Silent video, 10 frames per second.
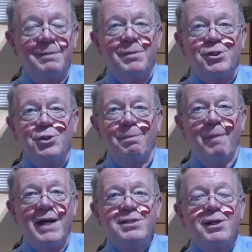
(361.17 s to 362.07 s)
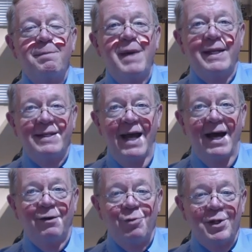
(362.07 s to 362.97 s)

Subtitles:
but you must commit now